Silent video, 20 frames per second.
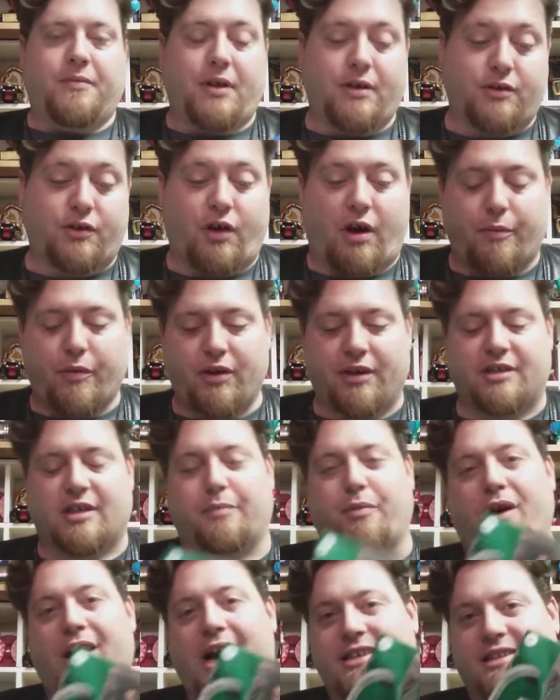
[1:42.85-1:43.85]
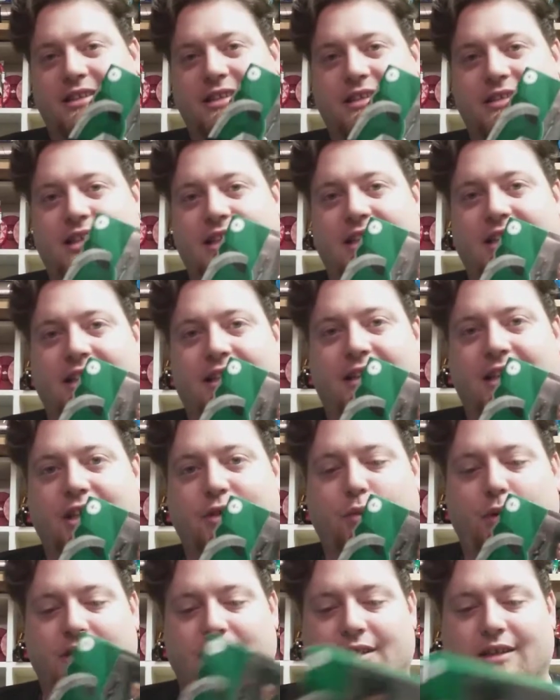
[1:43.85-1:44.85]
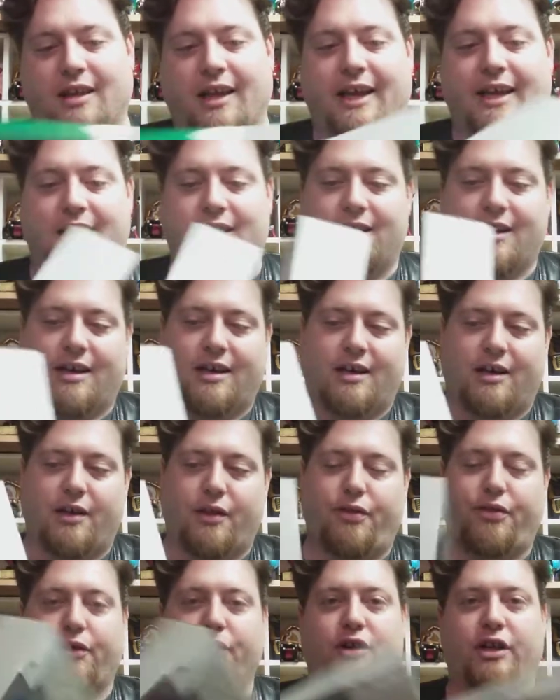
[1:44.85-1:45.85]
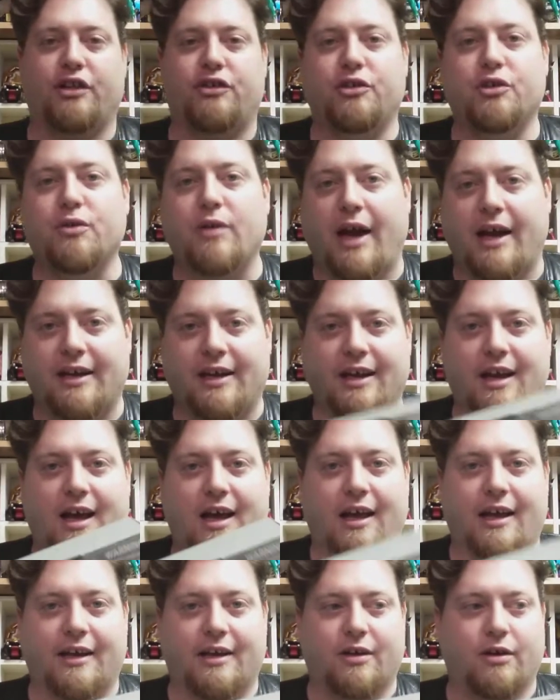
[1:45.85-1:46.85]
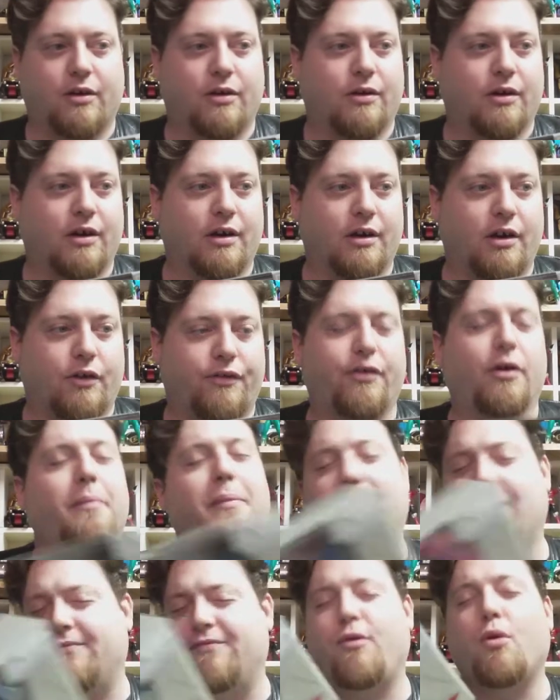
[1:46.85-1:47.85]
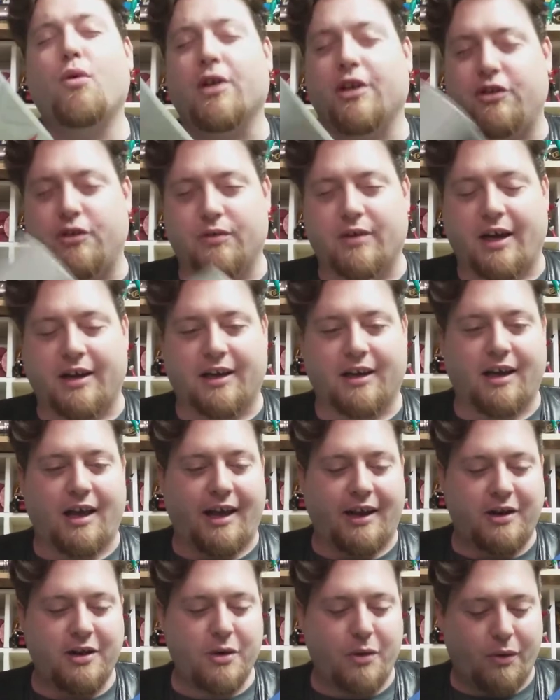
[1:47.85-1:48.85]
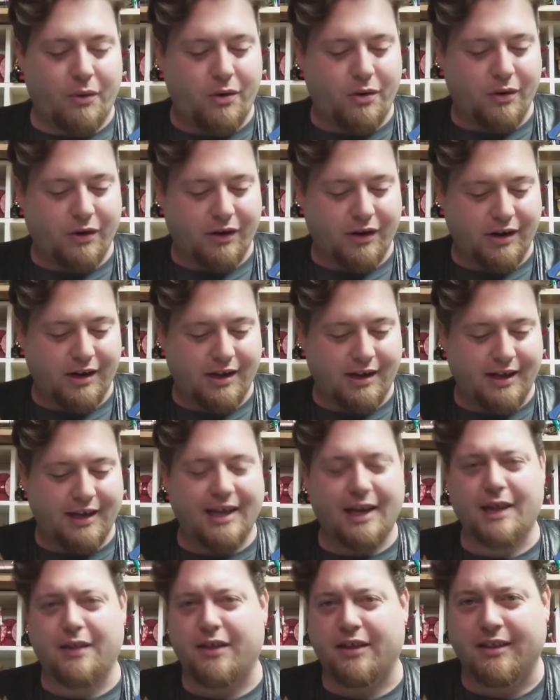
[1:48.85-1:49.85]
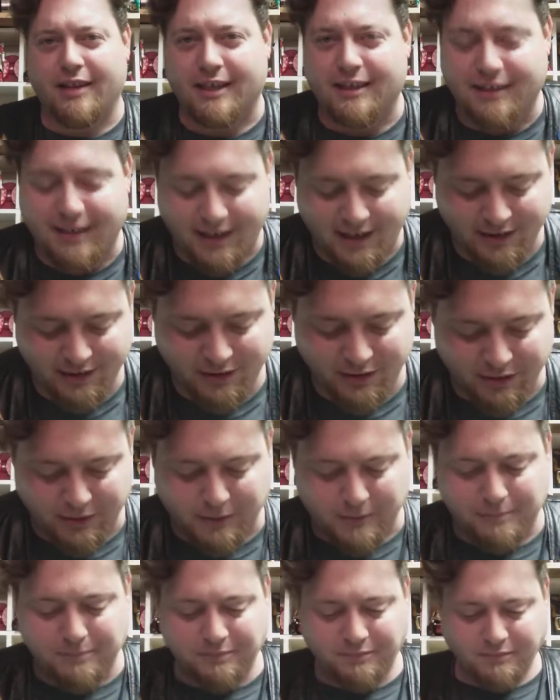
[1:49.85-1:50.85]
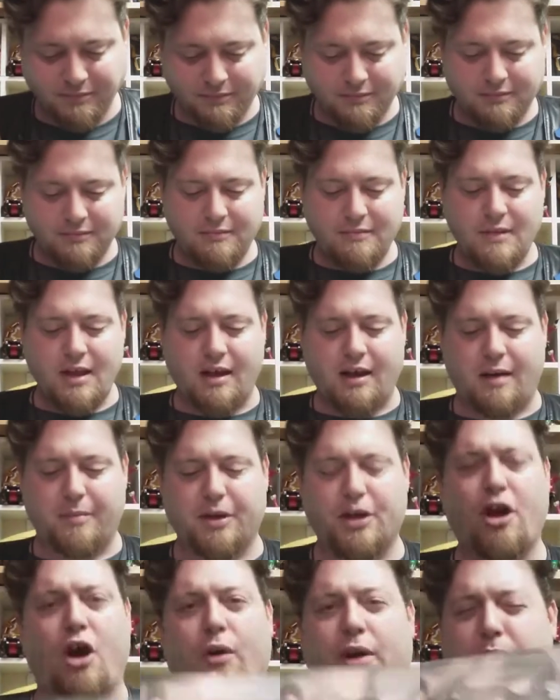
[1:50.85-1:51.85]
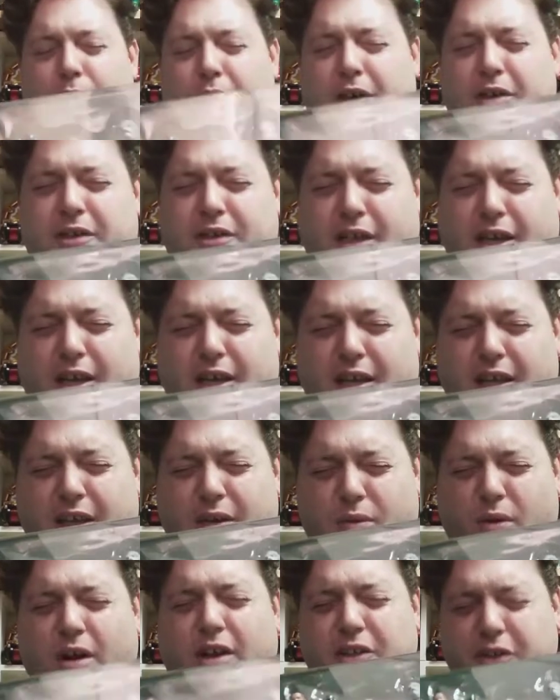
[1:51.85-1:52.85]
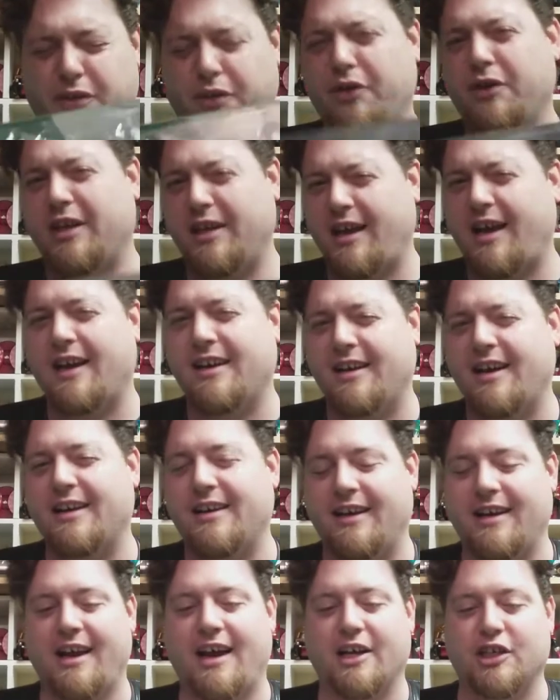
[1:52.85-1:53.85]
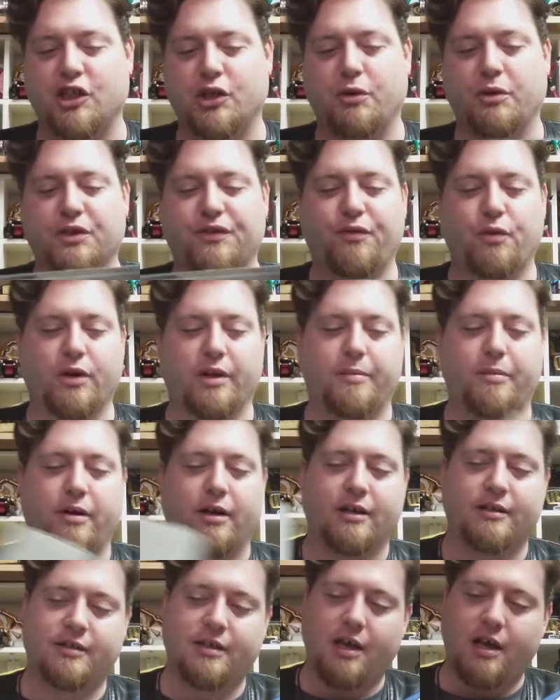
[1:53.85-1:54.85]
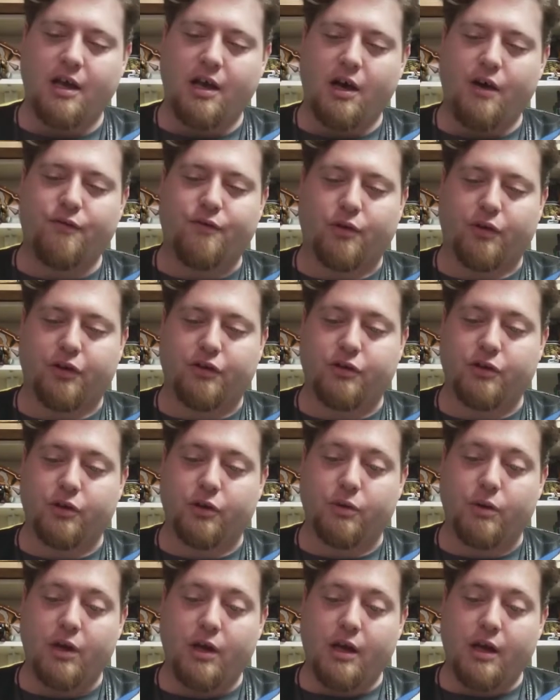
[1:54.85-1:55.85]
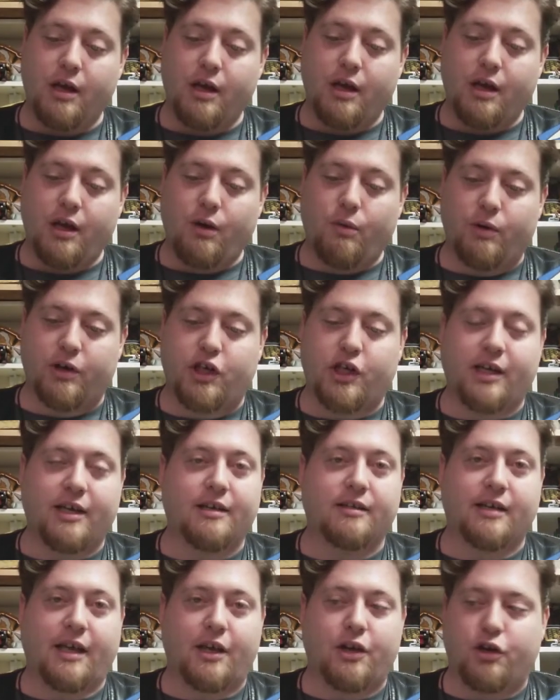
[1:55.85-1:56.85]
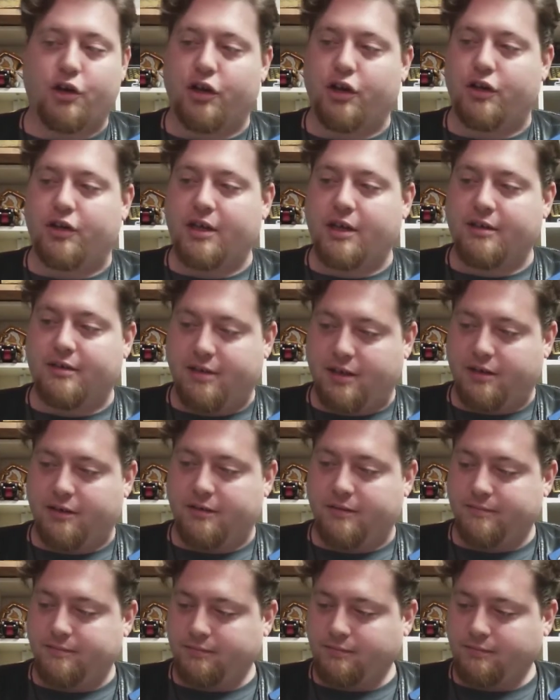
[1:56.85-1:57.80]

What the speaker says: So I'm really surprised that this wasn't like $32.99 or I mean $42.99 or anything like that. So, but no, it was $39.99, so it was $40 for the two, which is a good deal.